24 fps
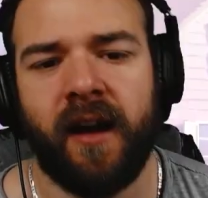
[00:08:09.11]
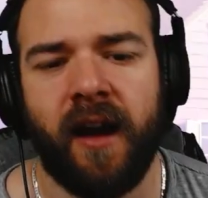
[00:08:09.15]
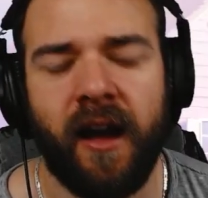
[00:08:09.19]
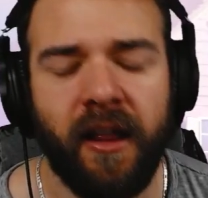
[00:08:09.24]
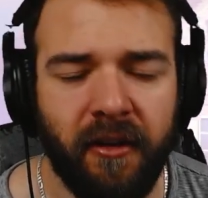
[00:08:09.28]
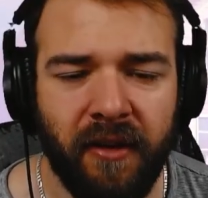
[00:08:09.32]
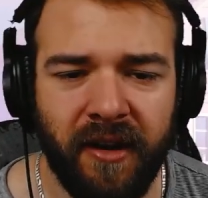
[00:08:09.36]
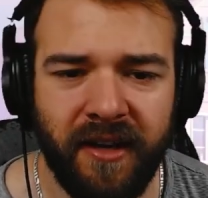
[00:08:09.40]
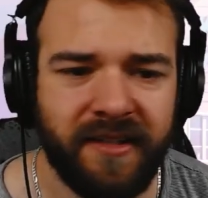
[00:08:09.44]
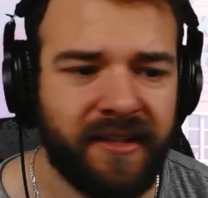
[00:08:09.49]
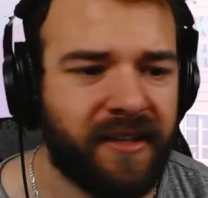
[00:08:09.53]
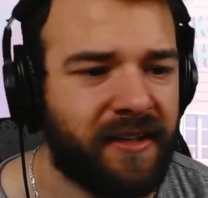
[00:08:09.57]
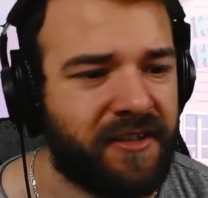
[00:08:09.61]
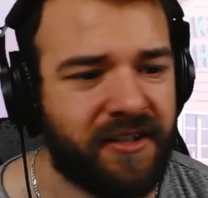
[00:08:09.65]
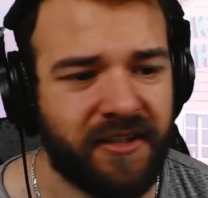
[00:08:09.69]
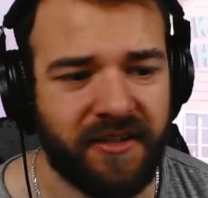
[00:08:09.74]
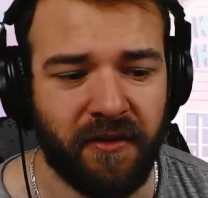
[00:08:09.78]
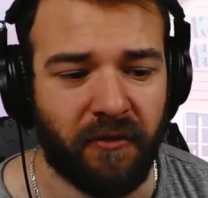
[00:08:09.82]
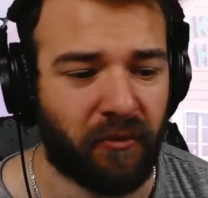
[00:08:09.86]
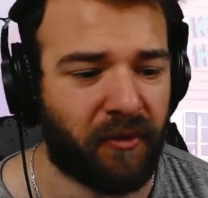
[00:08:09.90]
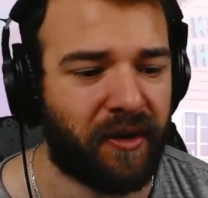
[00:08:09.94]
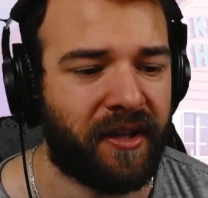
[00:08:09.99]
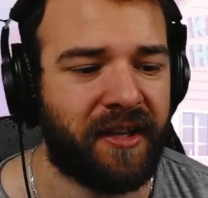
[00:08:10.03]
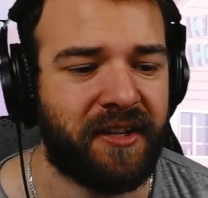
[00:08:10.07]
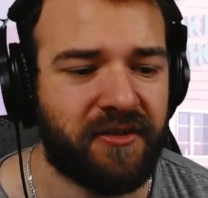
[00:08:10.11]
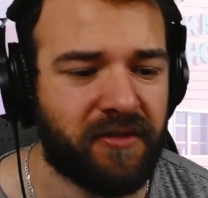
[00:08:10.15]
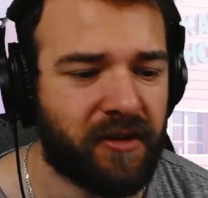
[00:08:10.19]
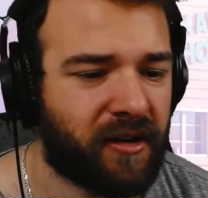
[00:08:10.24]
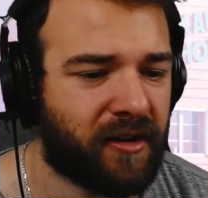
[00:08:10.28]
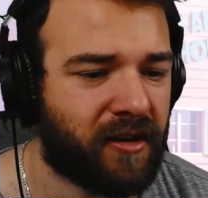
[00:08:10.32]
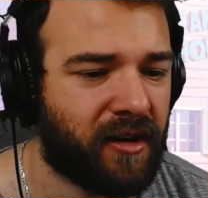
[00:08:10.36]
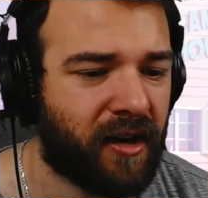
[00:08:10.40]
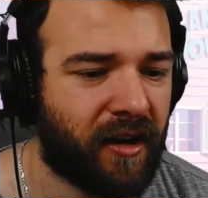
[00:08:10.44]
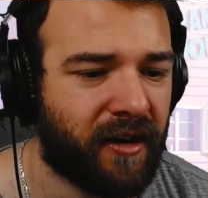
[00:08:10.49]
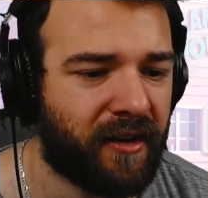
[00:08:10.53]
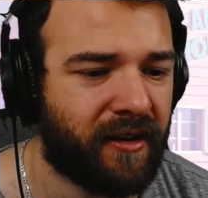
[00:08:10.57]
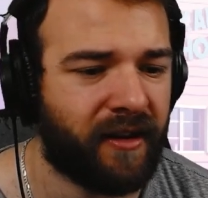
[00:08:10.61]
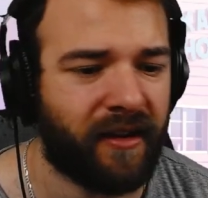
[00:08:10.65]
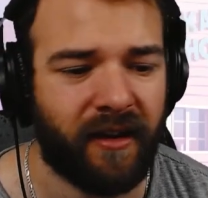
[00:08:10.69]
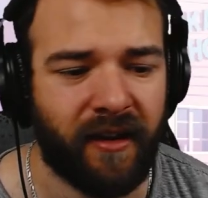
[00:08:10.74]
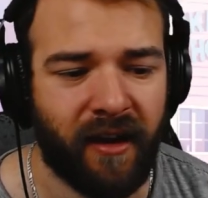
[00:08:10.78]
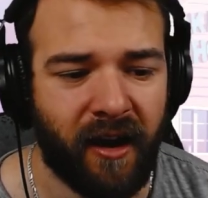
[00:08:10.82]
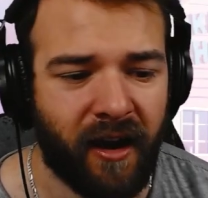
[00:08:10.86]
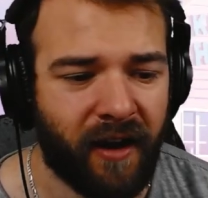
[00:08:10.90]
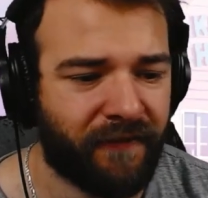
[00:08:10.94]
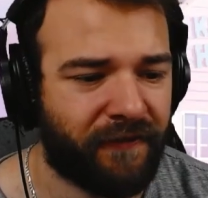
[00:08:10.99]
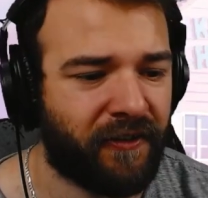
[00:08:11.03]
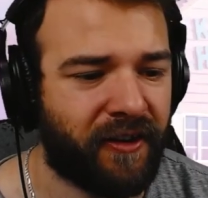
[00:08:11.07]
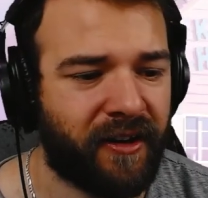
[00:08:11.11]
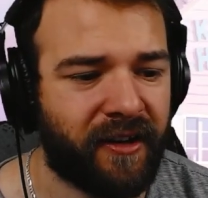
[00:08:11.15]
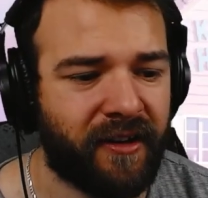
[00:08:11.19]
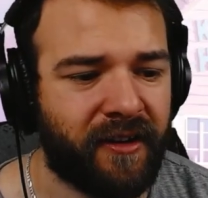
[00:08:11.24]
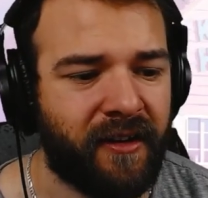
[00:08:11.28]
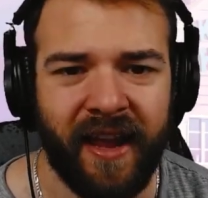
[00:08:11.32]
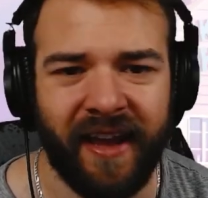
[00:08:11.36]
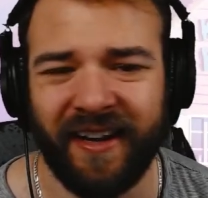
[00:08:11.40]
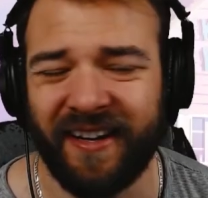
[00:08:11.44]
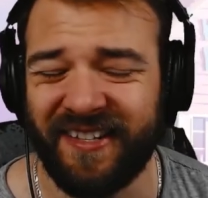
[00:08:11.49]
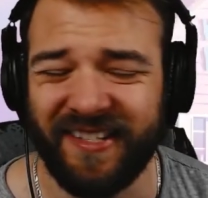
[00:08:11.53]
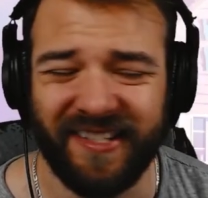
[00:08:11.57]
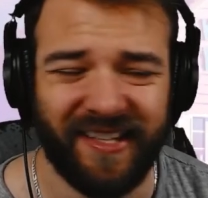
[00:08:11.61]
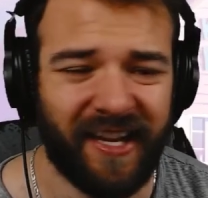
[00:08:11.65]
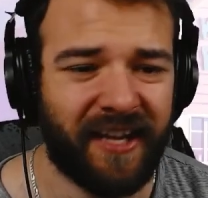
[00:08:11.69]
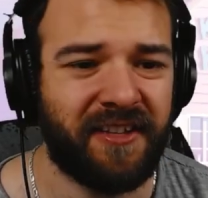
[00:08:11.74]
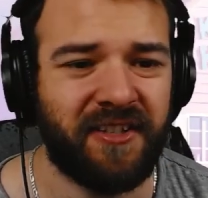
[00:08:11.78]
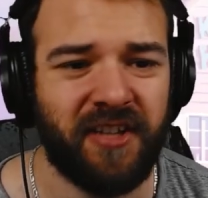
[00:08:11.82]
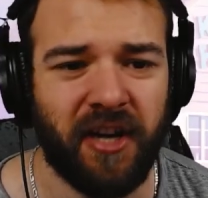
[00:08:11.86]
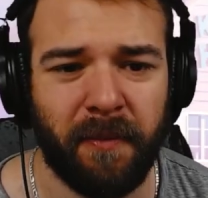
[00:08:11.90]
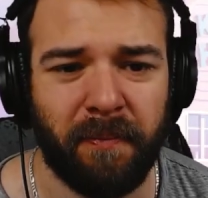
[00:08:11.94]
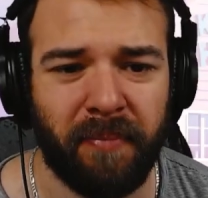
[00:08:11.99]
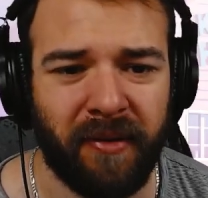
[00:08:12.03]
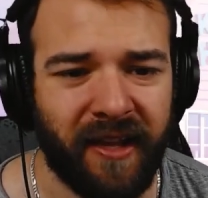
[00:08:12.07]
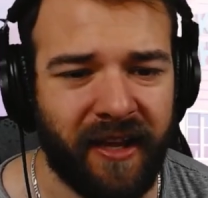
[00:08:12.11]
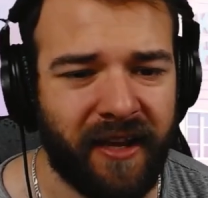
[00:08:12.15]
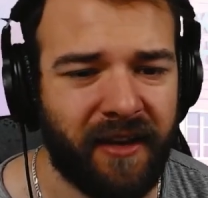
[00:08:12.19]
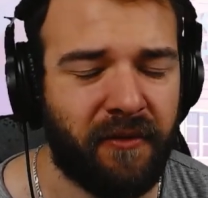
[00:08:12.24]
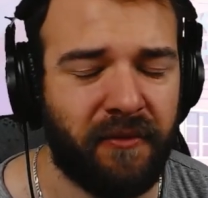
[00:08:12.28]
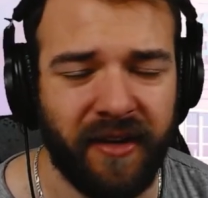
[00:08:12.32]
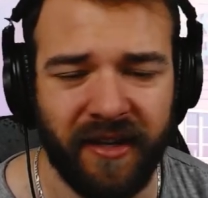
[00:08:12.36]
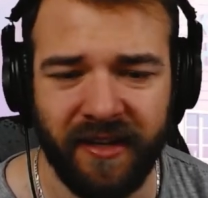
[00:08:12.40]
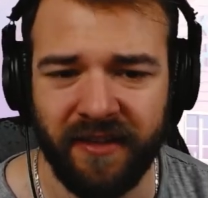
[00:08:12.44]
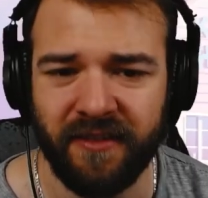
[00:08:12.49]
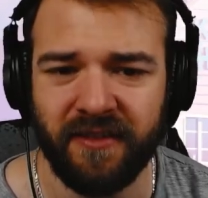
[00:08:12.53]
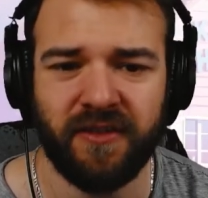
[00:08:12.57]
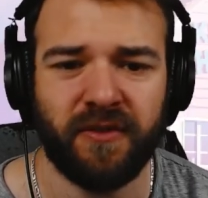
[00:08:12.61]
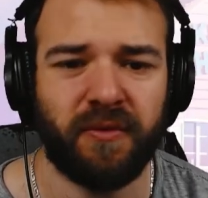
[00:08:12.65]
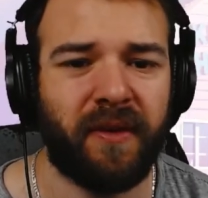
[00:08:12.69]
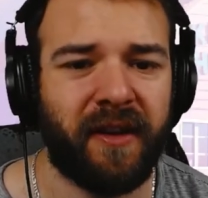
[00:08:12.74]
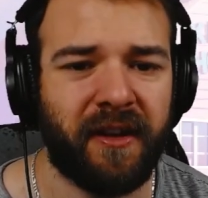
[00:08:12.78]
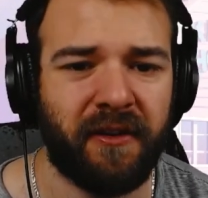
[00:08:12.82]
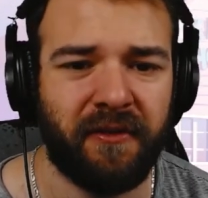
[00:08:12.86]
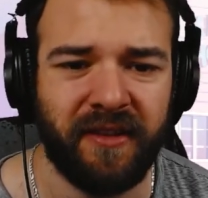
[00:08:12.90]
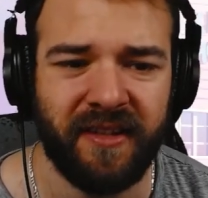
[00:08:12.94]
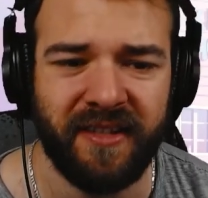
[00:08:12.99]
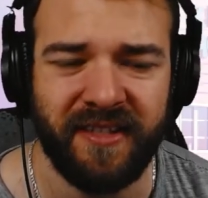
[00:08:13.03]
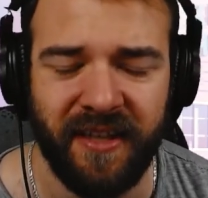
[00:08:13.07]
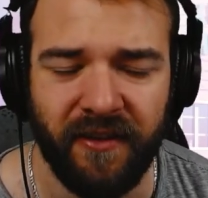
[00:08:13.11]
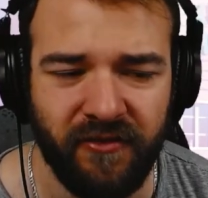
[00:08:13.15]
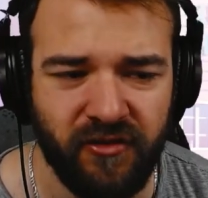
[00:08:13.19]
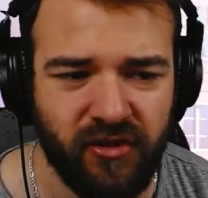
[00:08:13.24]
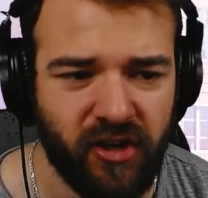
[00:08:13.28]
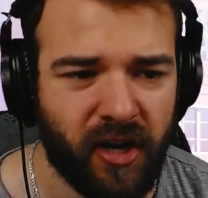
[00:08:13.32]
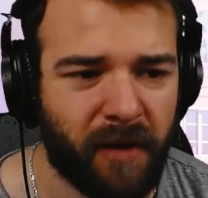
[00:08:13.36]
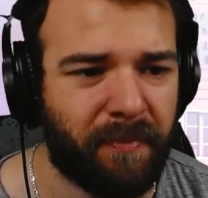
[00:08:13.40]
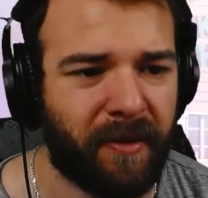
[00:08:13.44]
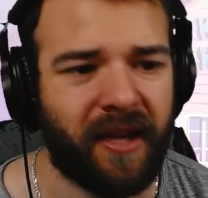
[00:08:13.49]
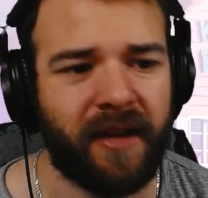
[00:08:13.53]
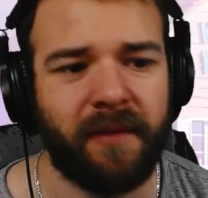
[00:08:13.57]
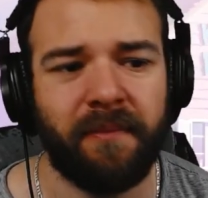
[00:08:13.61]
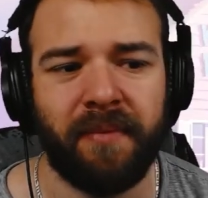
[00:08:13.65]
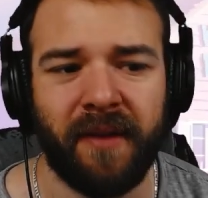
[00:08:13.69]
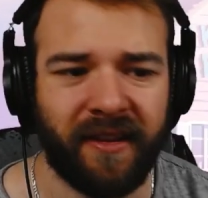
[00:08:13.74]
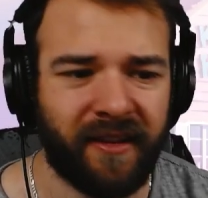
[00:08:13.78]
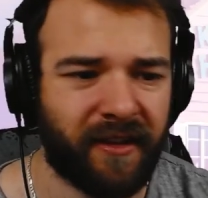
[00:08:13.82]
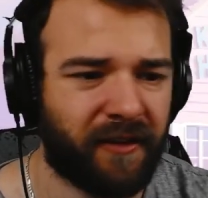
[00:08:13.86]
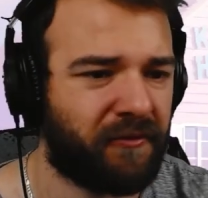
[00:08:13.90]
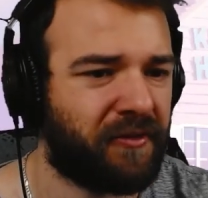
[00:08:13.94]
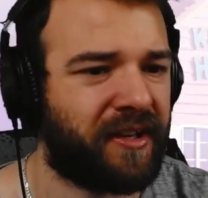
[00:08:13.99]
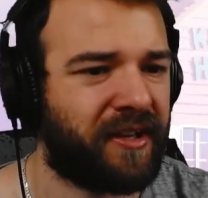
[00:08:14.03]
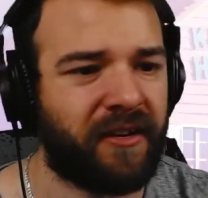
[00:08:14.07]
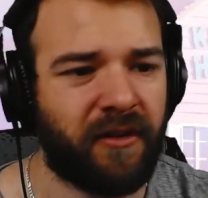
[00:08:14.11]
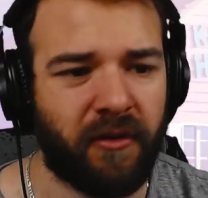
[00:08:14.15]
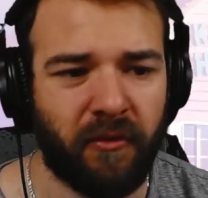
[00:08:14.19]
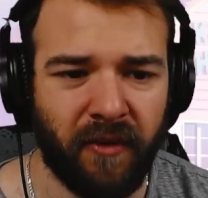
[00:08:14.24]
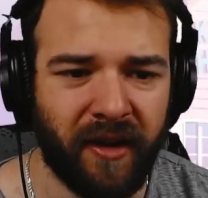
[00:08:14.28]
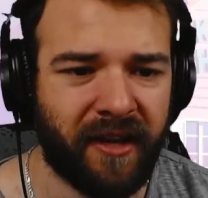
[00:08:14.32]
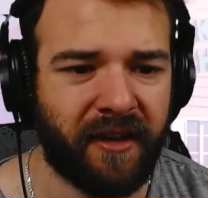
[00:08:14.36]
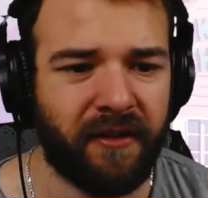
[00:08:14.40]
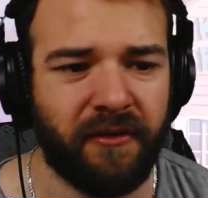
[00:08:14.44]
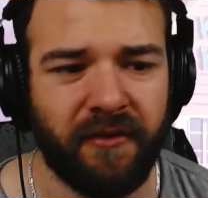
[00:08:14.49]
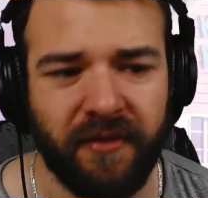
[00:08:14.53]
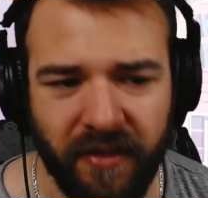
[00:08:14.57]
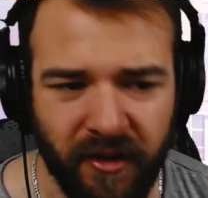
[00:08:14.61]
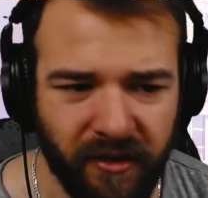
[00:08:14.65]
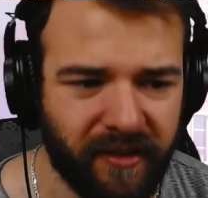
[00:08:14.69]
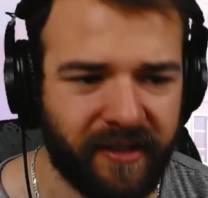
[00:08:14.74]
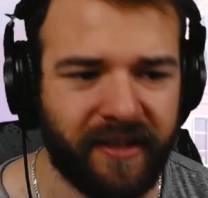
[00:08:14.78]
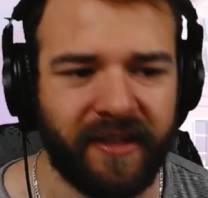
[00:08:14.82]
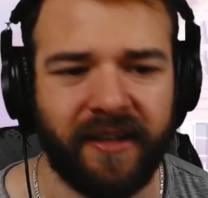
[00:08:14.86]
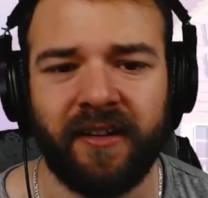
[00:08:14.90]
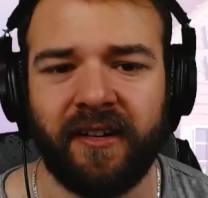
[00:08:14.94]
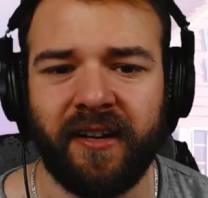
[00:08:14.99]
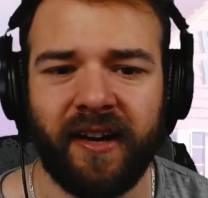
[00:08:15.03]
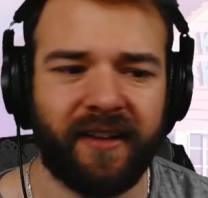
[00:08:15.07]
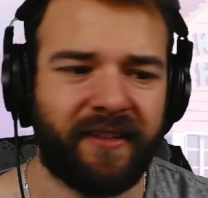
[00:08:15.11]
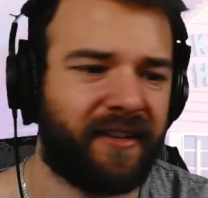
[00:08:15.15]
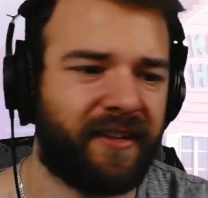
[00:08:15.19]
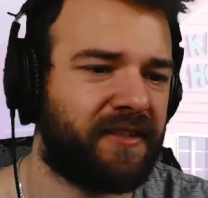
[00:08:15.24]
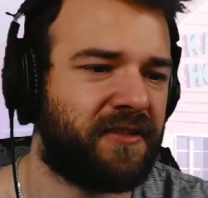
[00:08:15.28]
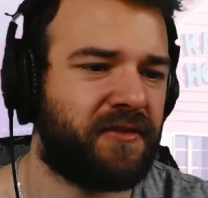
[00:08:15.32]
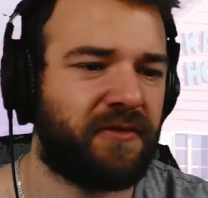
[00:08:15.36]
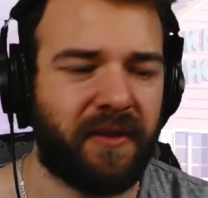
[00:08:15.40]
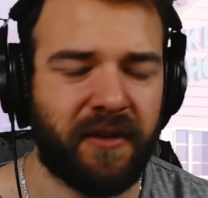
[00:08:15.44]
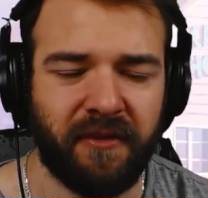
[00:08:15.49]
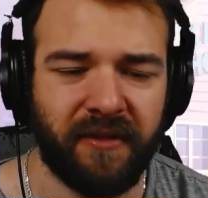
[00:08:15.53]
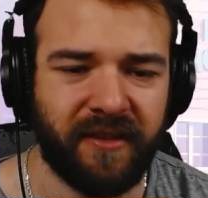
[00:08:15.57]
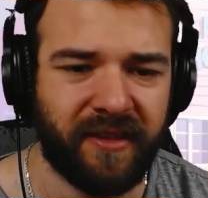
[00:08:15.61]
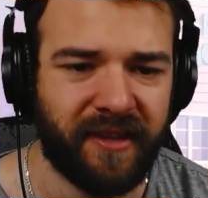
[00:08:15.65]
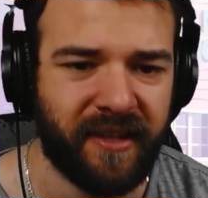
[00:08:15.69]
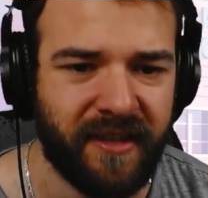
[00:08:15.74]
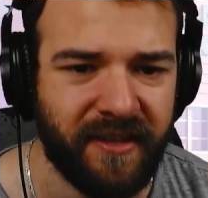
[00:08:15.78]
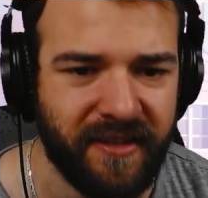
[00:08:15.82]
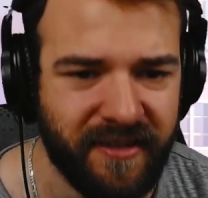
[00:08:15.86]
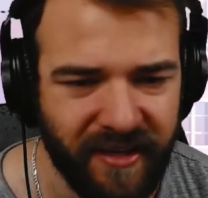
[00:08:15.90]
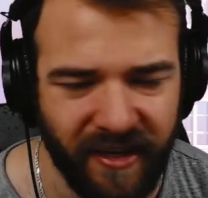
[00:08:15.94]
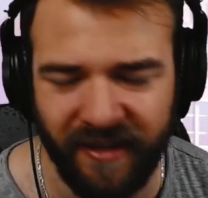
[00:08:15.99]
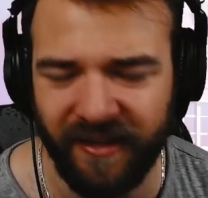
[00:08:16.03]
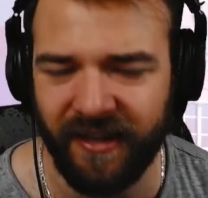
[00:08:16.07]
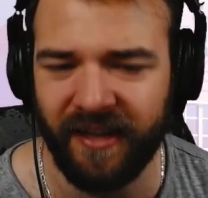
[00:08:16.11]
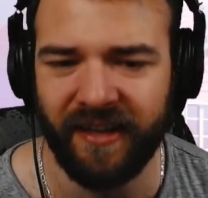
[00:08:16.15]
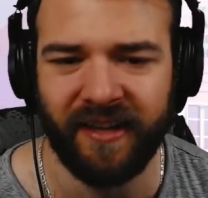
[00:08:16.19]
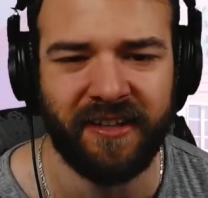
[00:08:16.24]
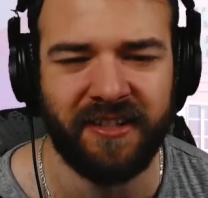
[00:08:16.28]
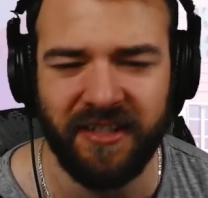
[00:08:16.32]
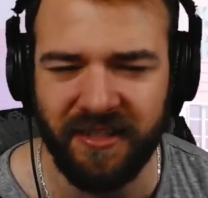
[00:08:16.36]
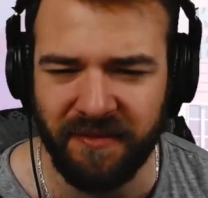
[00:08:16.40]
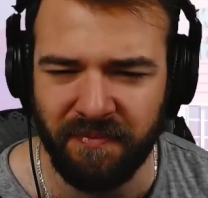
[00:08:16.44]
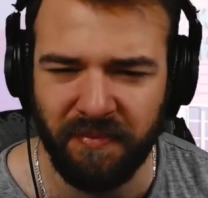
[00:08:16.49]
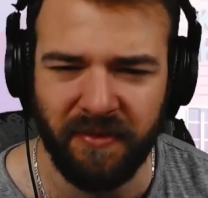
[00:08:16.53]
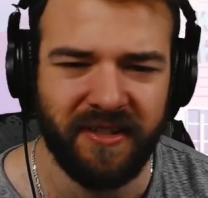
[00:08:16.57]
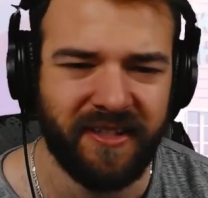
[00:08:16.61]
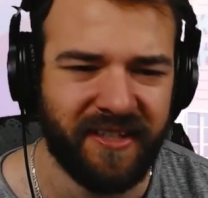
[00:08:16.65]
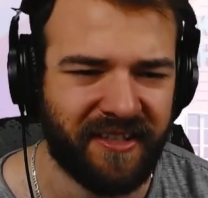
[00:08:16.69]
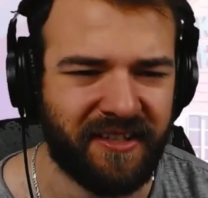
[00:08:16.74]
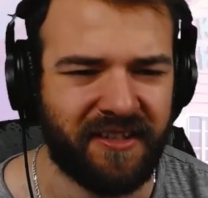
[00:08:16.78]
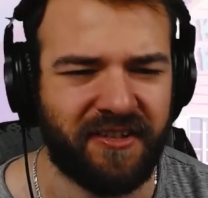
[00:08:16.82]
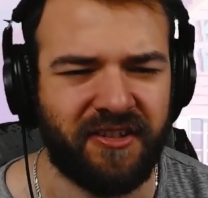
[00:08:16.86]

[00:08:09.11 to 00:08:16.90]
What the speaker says: Otherwise, just a really strong card. Offering, it extends our play. We can swing with the 7-drop ape, and then we can awaken with our leader, and then swing with this, and it just puts